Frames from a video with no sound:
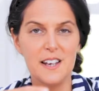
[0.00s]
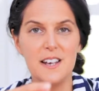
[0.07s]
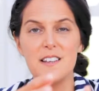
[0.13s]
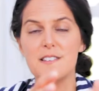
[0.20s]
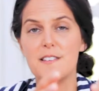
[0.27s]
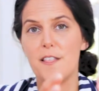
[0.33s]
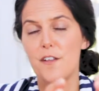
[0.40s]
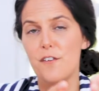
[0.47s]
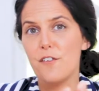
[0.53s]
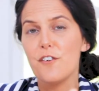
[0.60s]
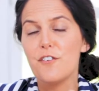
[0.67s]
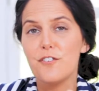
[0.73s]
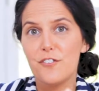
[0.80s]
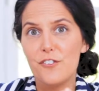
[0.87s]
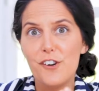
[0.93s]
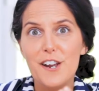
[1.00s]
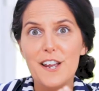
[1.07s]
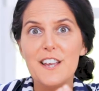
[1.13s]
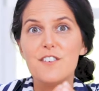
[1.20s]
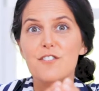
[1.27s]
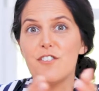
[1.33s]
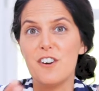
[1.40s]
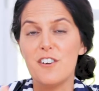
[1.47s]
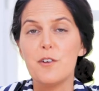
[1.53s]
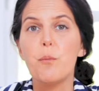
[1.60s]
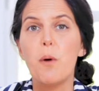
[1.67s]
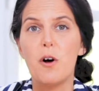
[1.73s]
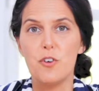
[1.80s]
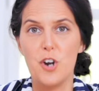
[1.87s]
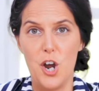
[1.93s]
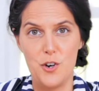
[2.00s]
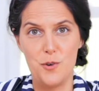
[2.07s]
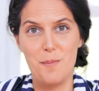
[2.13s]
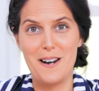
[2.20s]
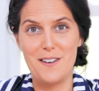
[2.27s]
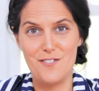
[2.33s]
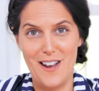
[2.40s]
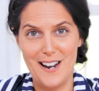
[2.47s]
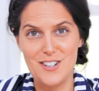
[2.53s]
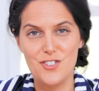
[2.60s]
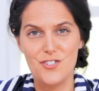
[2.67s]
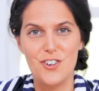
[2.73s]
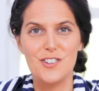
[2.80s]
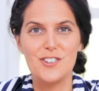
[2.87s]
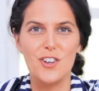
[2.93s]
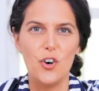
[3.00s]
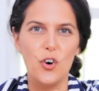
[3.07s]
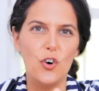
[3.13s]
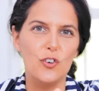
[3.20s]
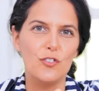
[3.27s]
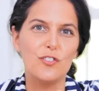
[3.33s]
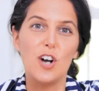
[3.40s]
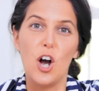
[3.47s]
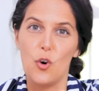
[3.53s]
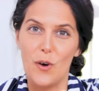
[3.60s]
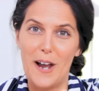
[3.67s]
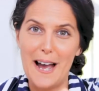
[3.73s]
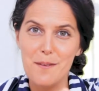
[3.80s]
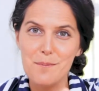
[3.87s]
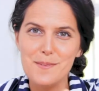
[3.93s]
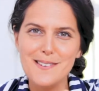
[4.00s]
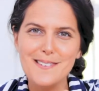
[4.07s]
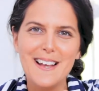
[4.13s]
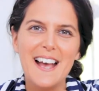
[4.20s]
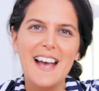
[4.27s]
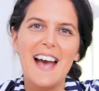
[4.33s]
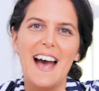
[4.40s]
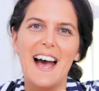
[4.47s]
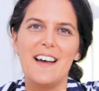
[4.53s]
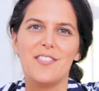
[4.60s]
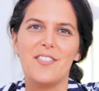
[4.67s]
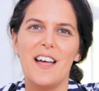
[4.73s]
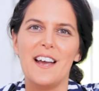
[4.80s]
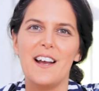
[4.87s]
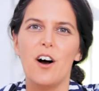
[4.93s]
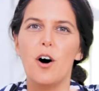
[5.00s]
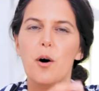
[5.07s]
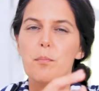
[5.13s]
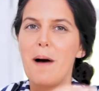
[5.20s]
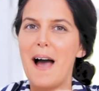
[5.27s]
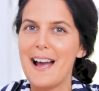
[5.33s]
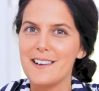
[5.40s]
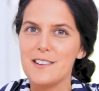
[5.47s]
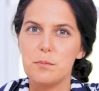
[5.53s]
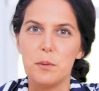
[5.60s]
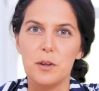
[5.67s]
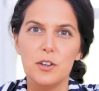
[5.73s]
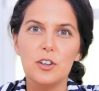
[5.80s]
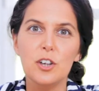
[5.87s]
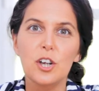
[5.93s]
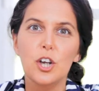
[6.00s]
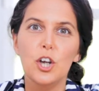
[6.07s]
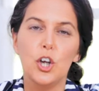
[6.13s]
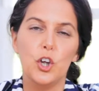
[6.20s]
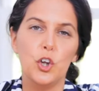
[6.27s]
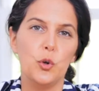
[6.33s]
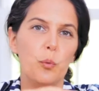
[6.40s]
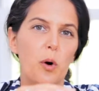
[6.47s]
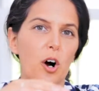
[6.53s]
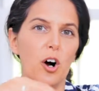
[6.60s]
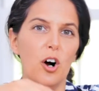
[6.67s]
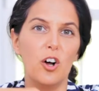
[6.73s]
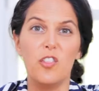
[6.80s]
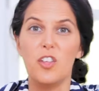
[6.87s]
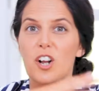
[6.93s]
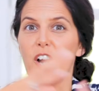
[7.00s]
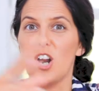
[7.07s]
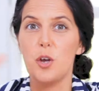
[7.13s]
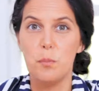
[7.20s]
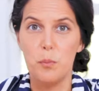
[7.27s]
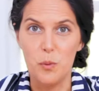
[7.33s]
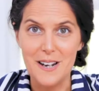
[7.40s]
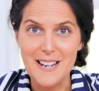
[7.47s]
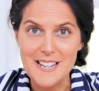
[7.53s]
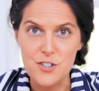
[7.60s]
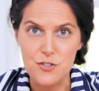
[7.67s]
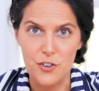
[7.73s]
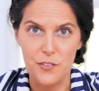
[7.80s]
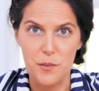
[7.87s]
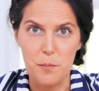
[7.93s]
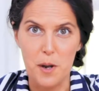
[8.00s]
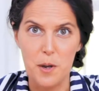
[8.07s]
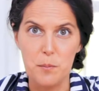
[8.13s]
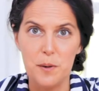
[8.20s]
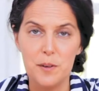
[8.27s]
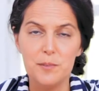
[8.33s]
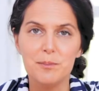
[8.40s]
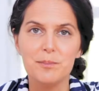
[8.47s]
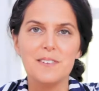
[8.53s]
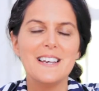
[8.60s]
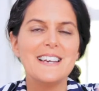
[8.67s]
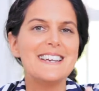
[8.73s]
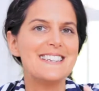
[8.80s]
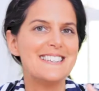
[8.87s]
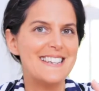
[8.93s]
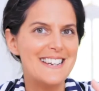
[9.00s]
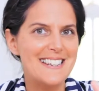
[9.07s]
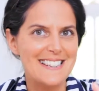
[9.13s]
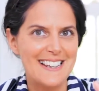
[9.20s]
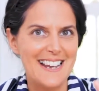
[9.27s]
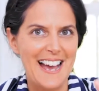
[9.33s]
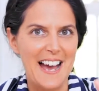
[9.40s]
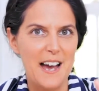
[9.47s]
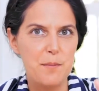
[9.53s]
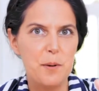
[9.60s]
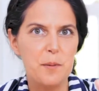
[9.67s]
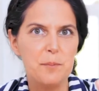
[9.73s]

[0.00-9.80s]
So there are three very well-known manufacturers of cold caps, and they are Paxman, who are the global leader at the moment, Dignicap,